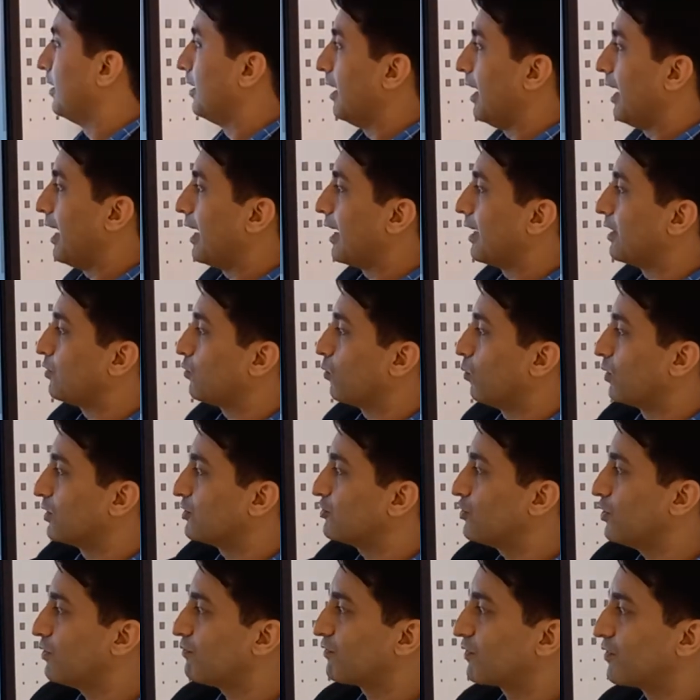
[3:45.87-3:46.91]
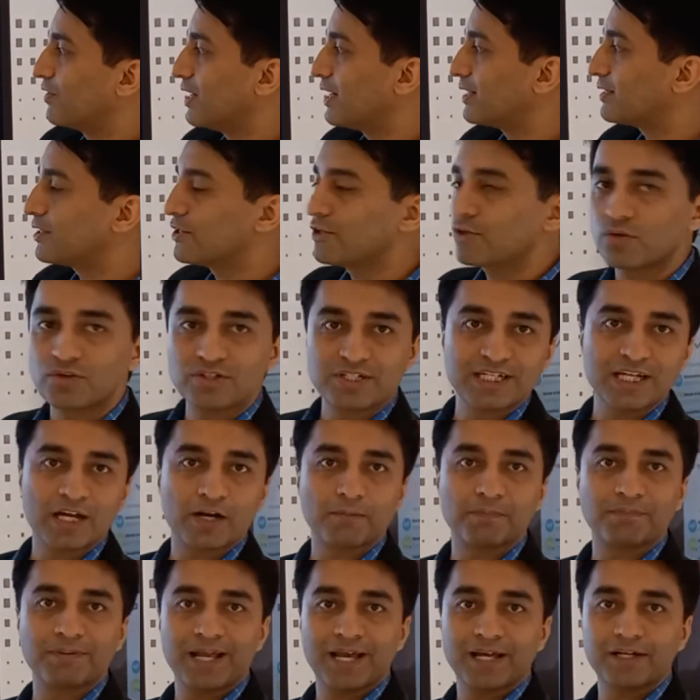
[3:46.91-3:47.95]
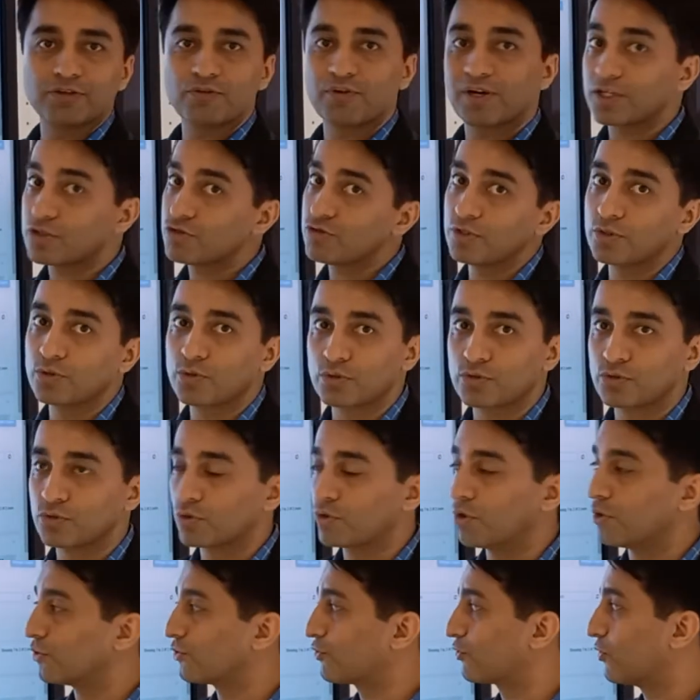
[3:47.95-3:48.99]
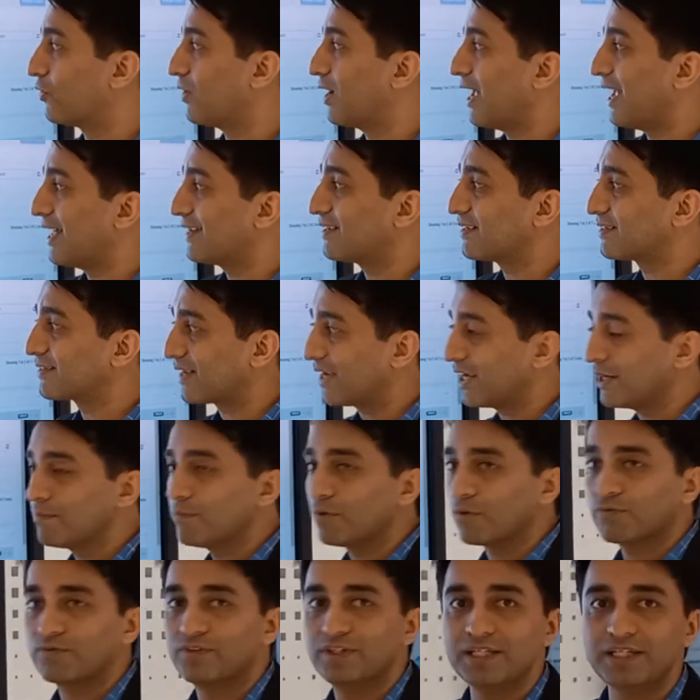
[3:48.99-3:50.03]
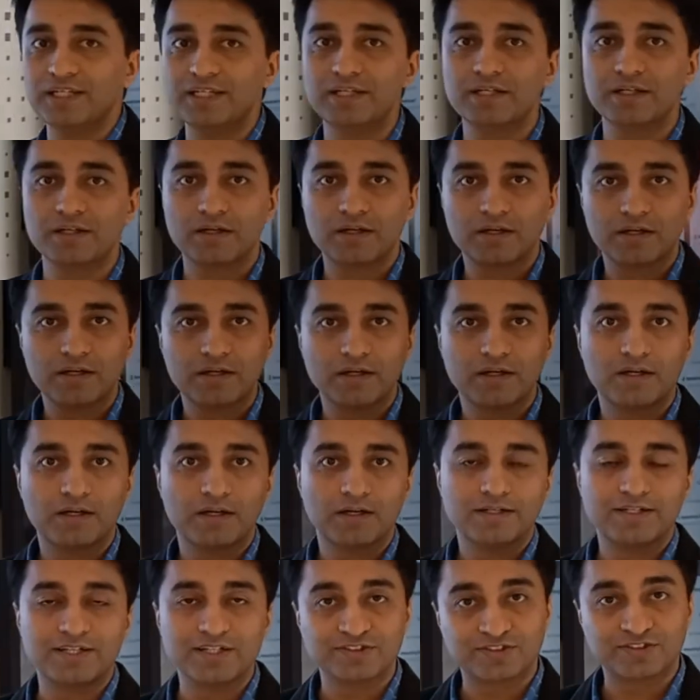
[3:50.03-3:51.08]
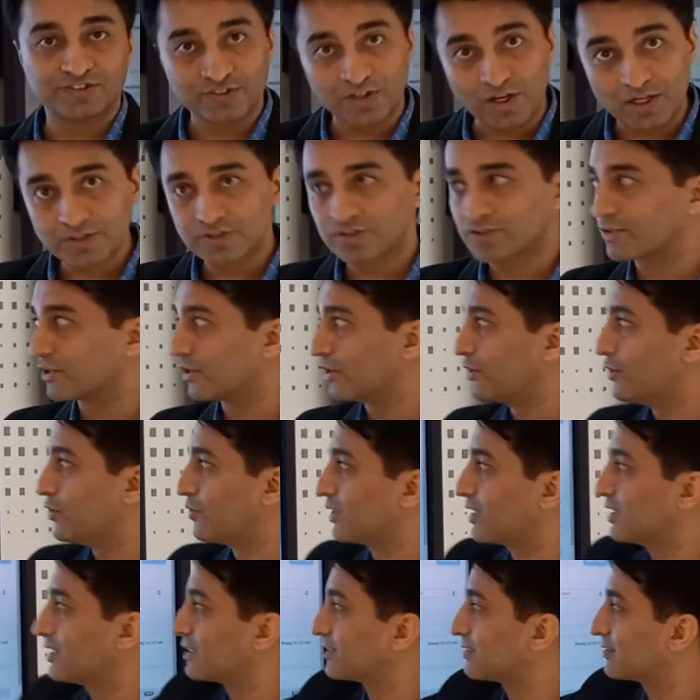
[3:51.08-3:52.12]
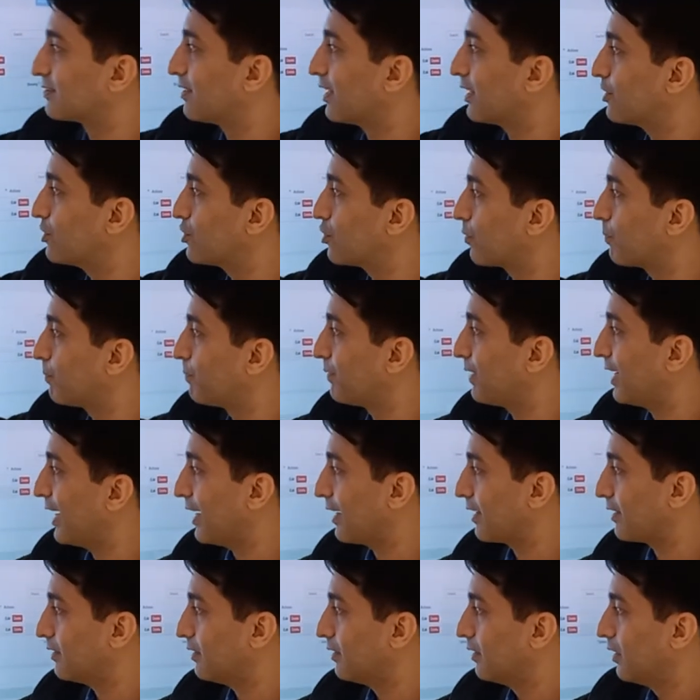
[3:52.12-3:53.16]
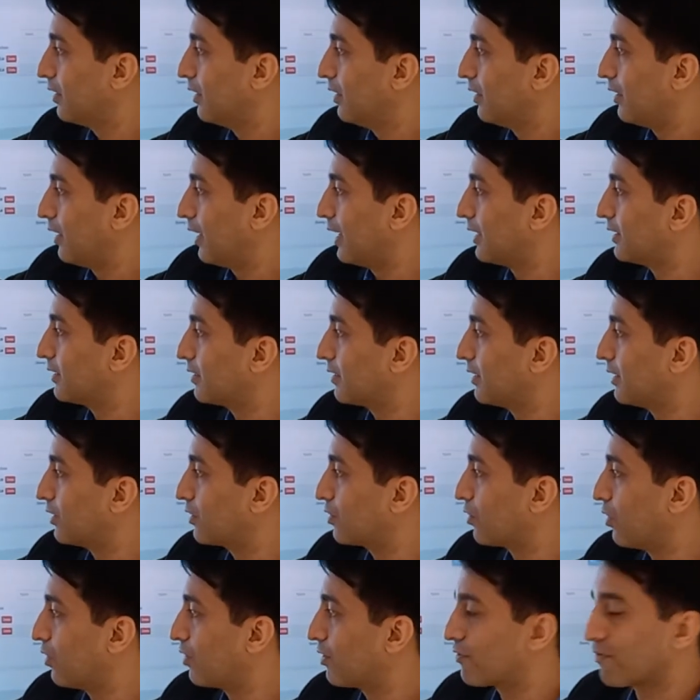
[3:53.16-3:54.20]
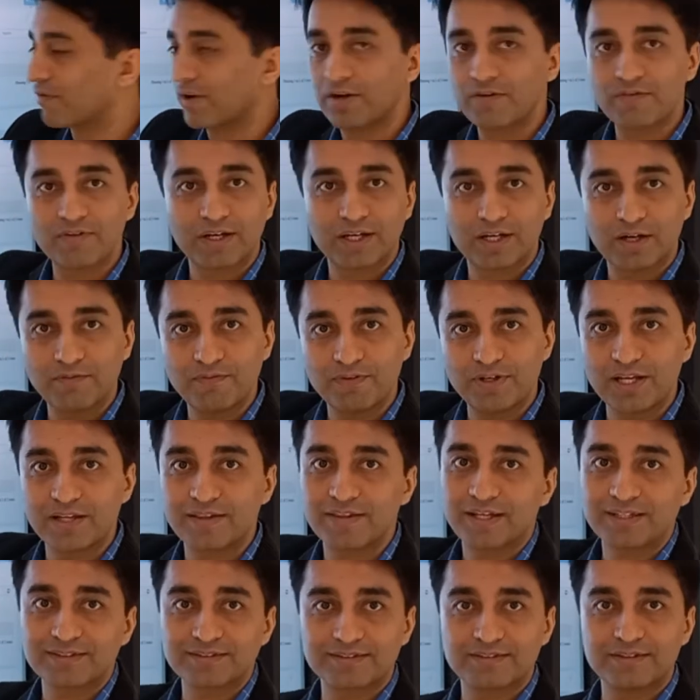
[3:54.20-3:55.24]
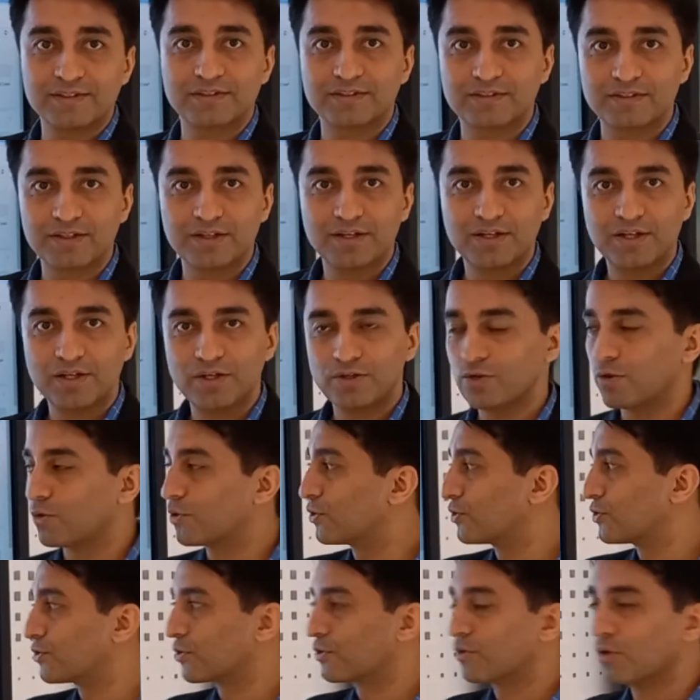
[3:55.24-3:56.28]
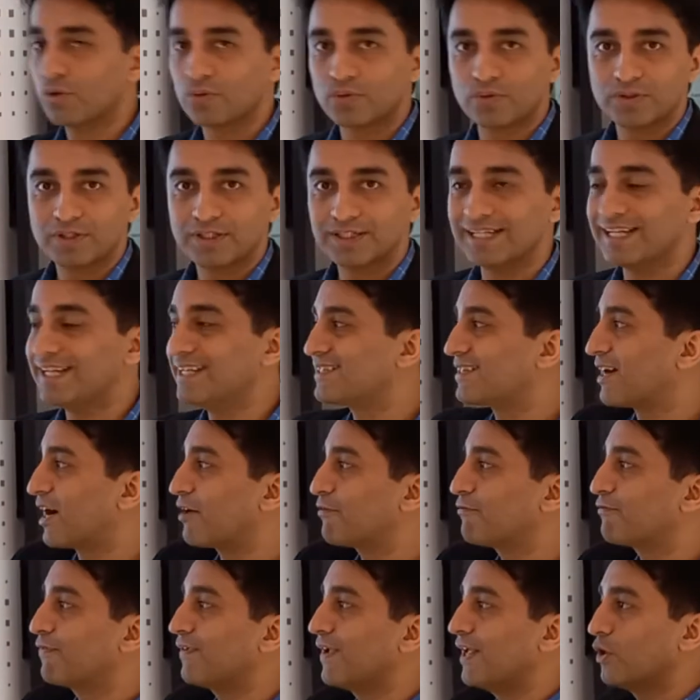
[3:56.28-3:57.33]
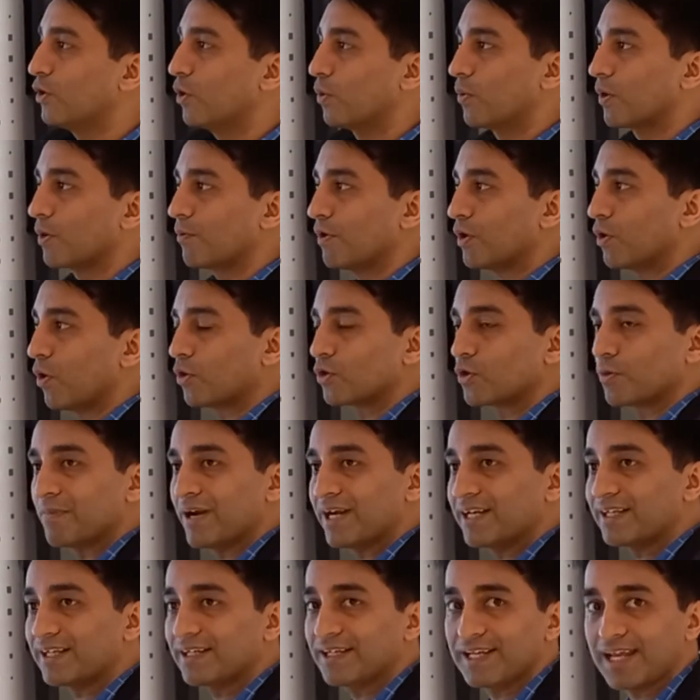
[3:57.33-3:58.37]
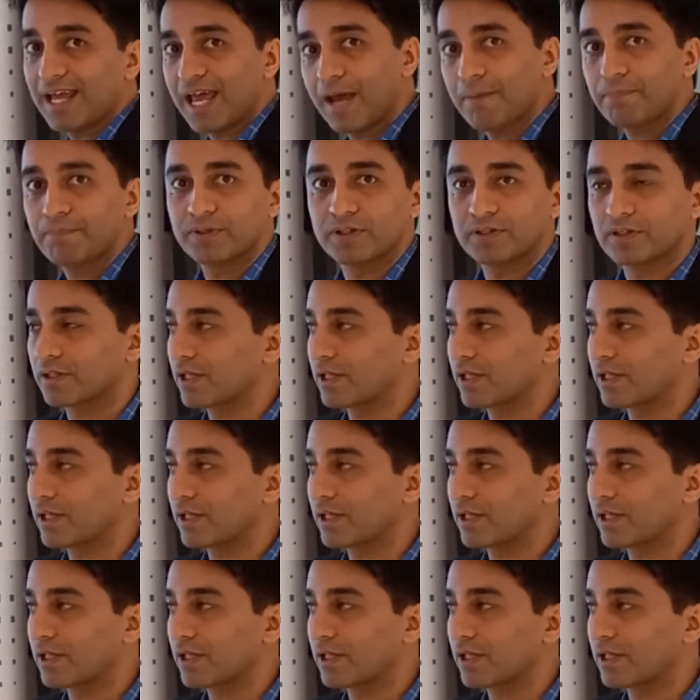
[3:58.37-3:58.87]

And once you've created your DR plan, you're actually good to go. So at the time of the disaster, you can just select your plan and click on Run Recovery, and that's it. You're good to go. The entire failover will automatically happen.